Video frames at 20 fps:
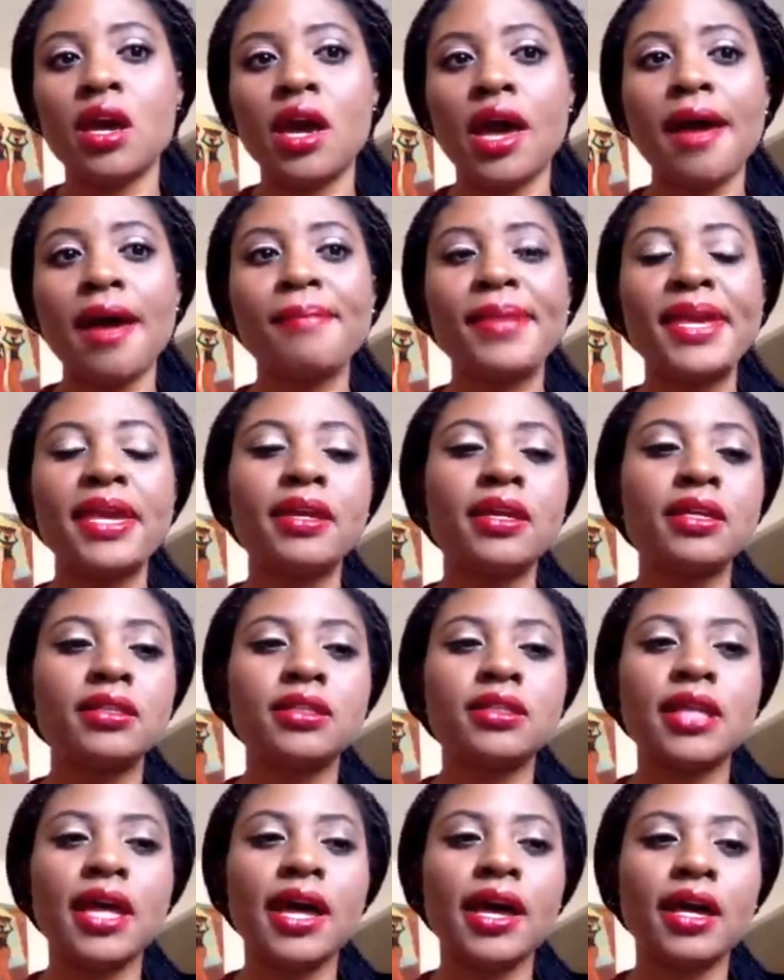I mean, it's
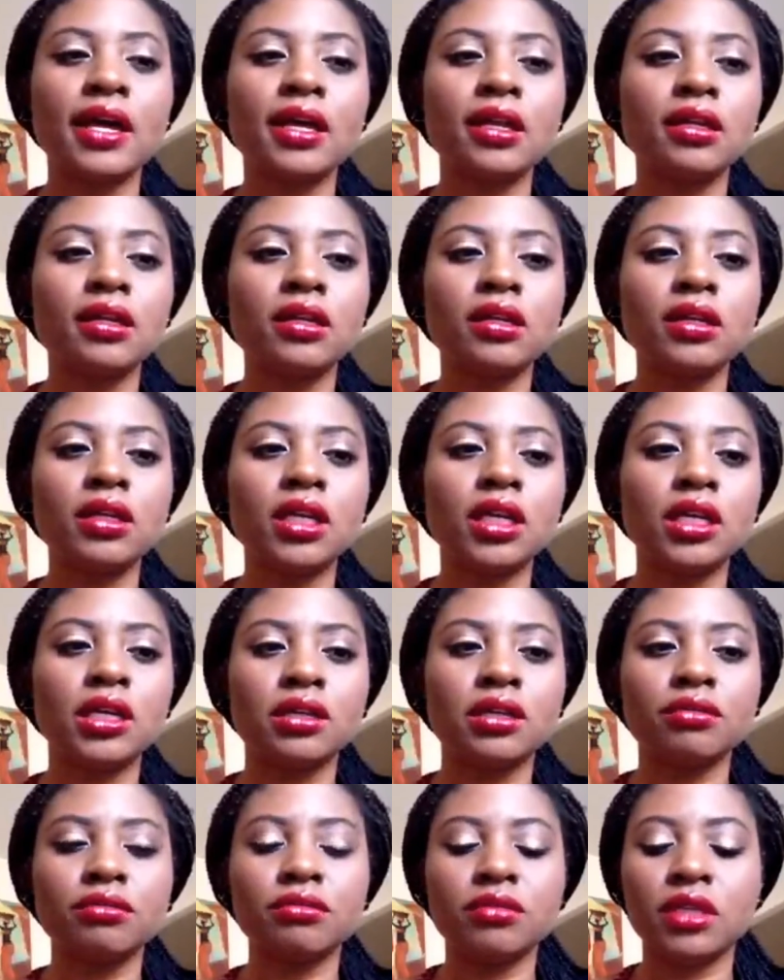not, you
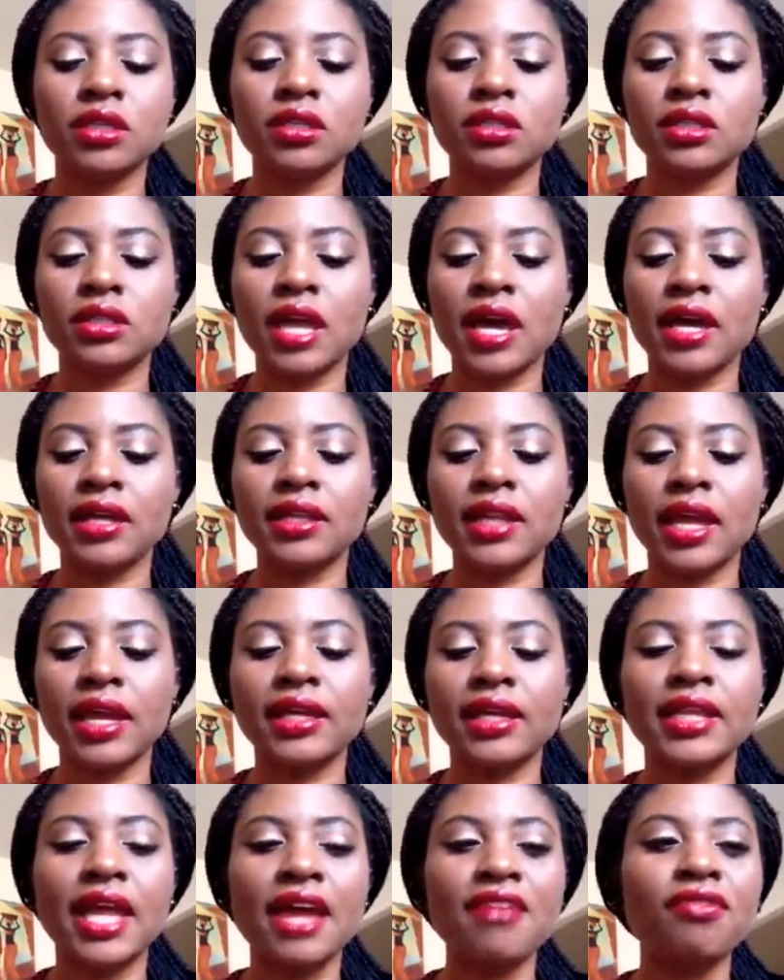know, it's not like
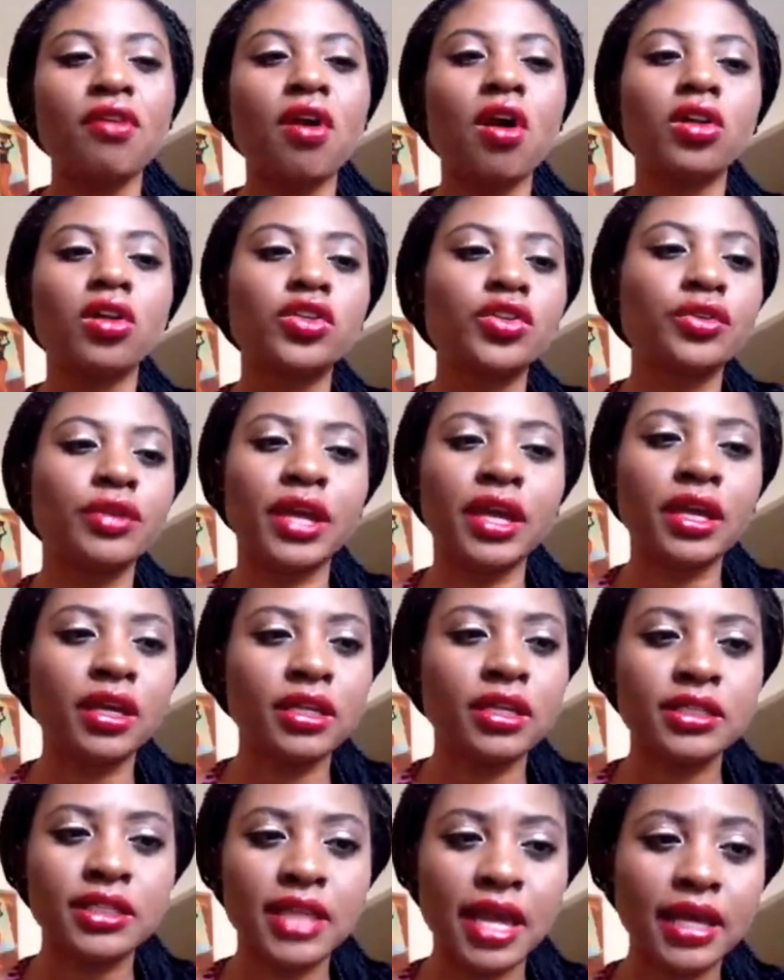life altering.
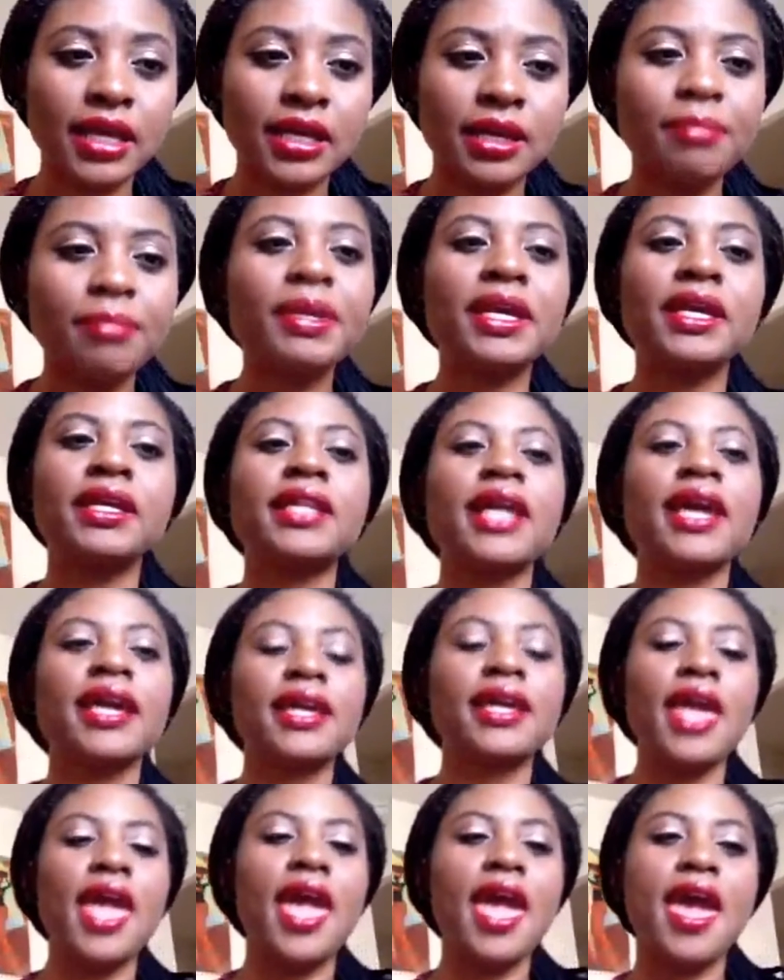It's not gonna be
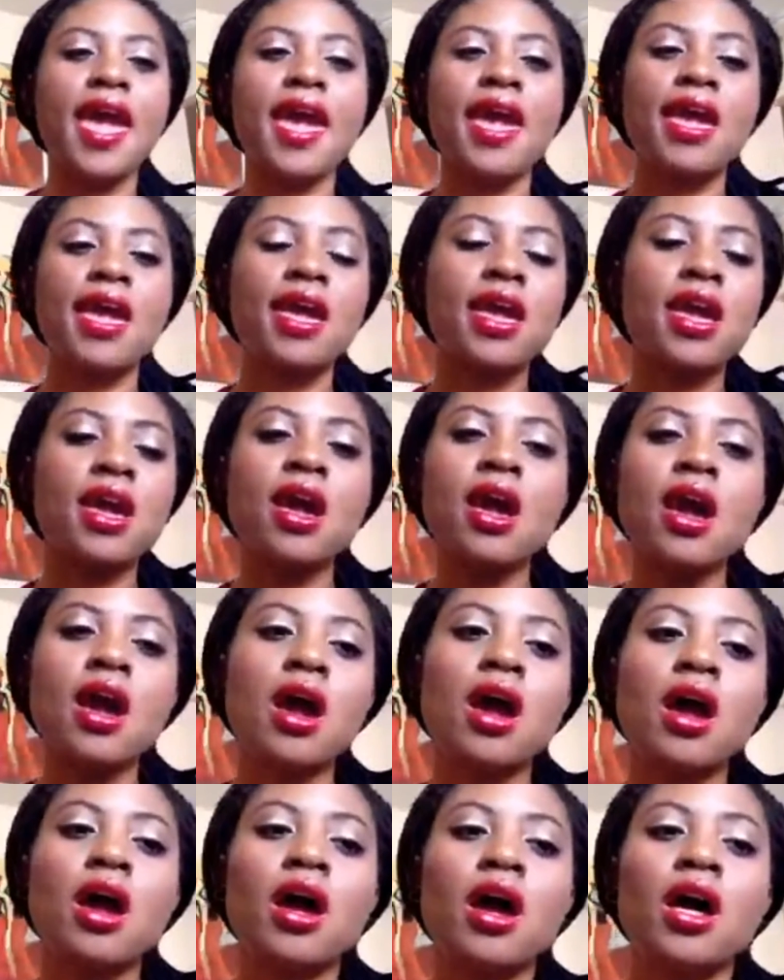like
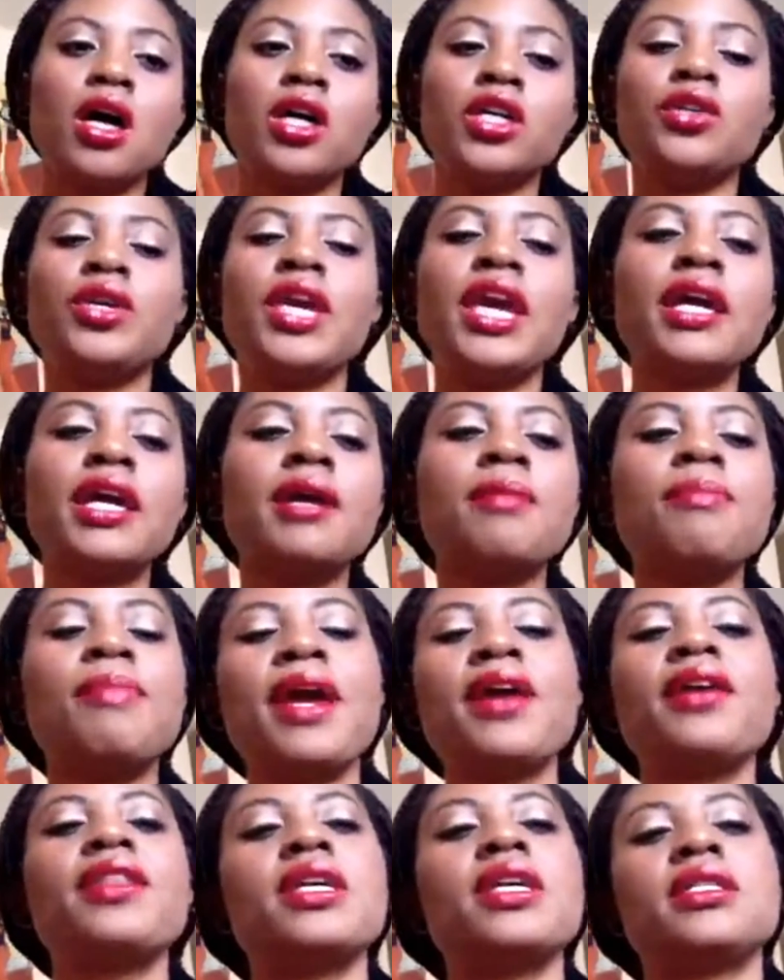you can't
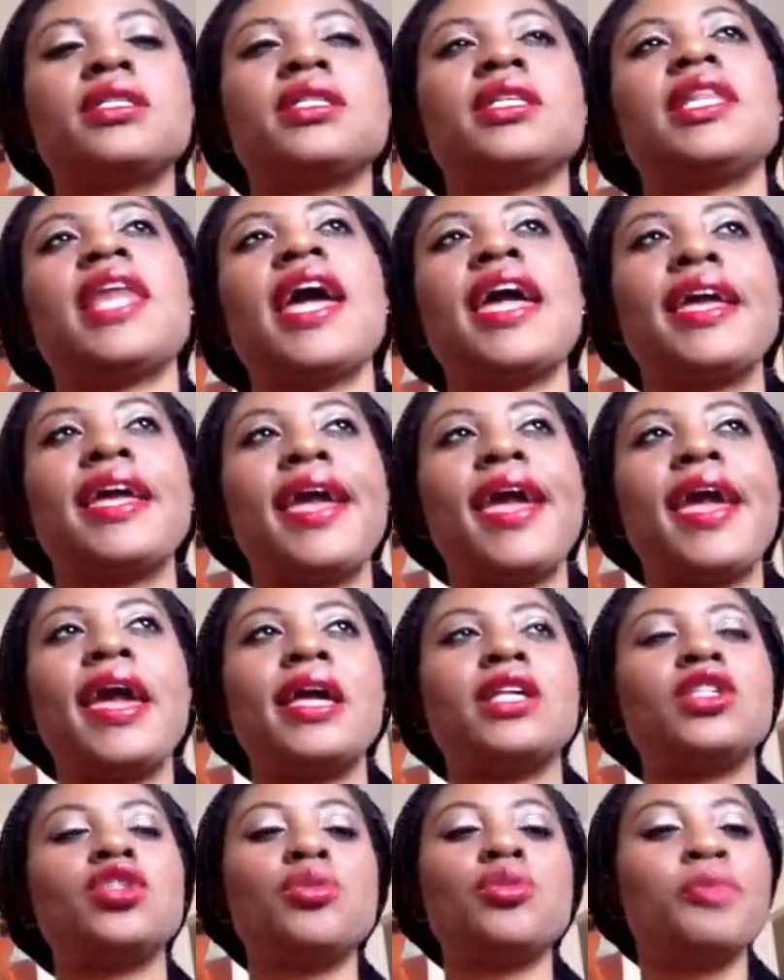compare this to like a
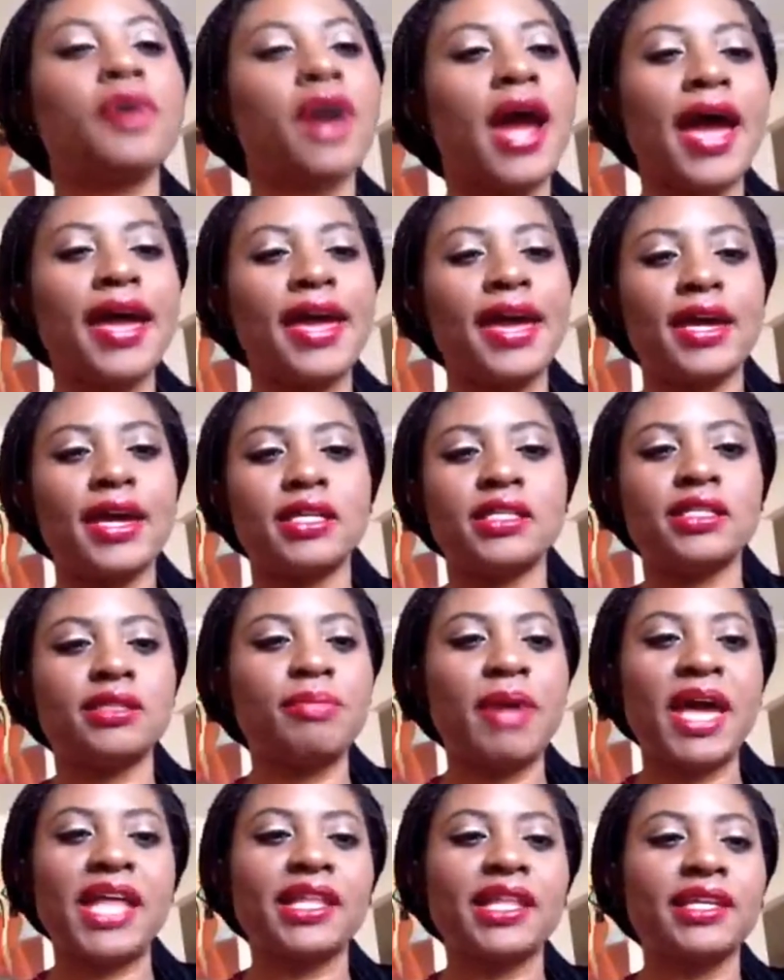super high end
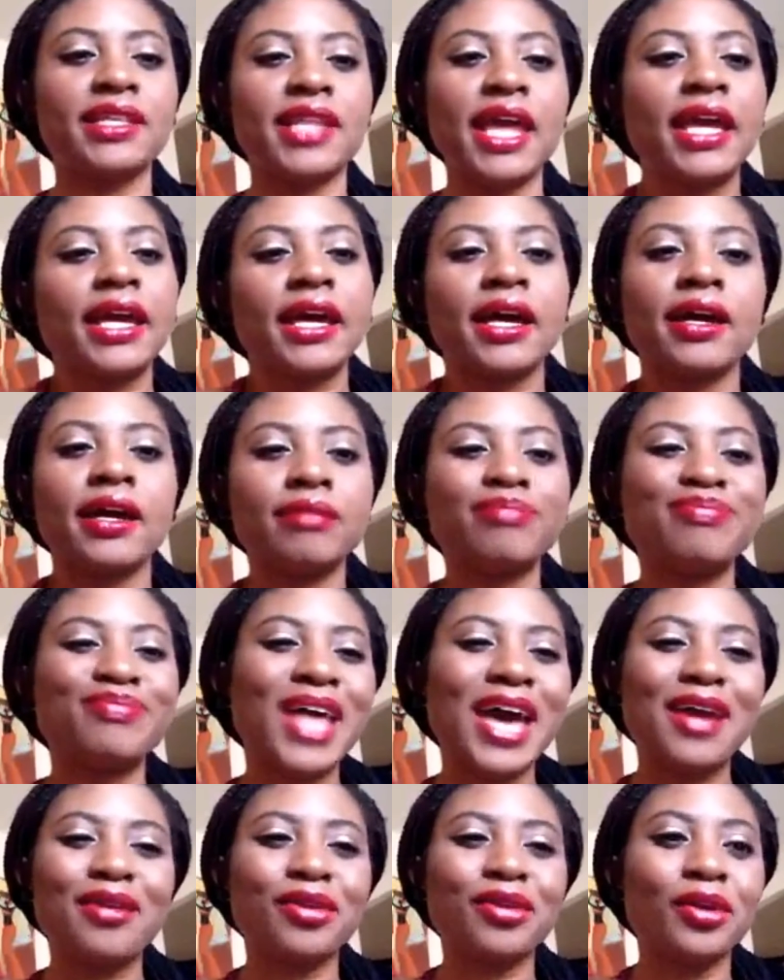palette, like
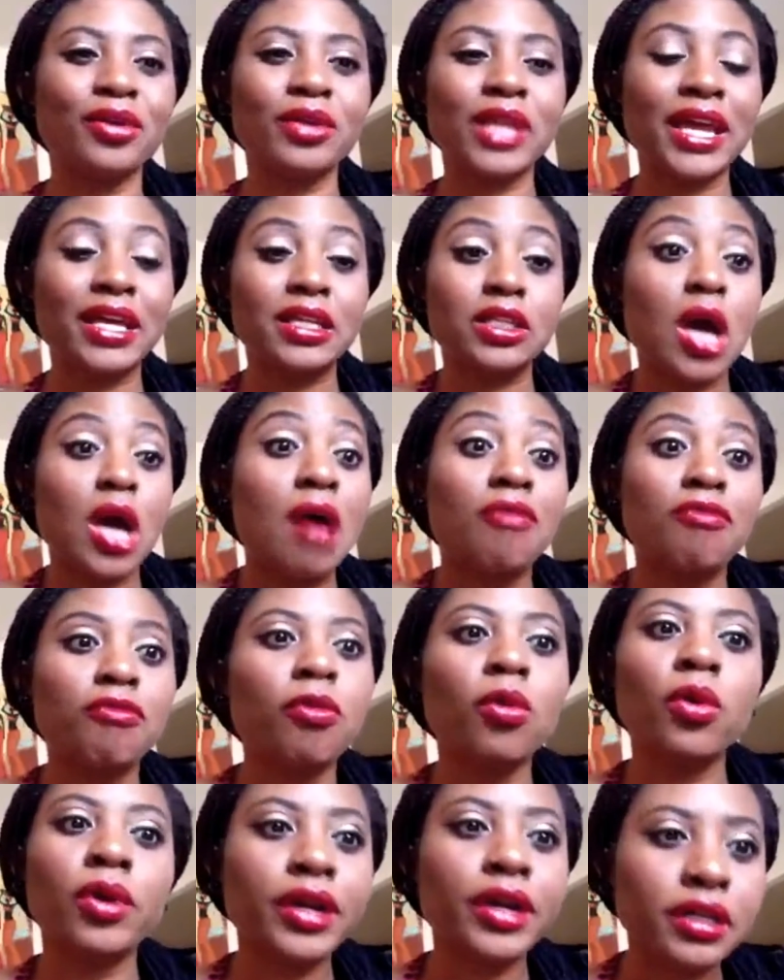I don't know, like a Tom
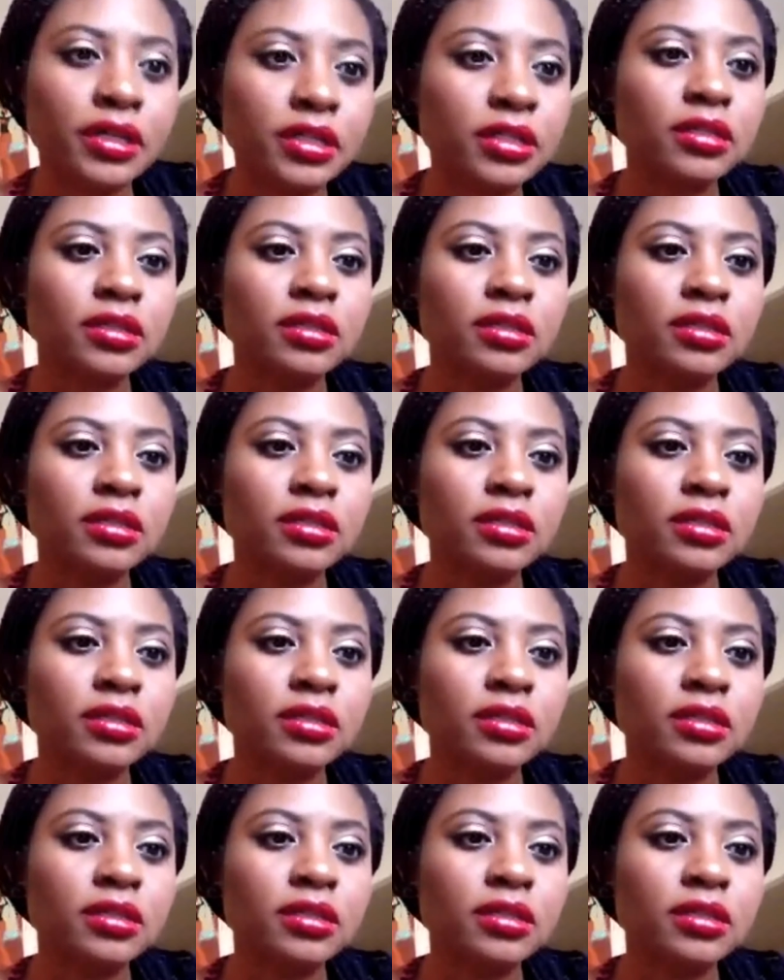Ford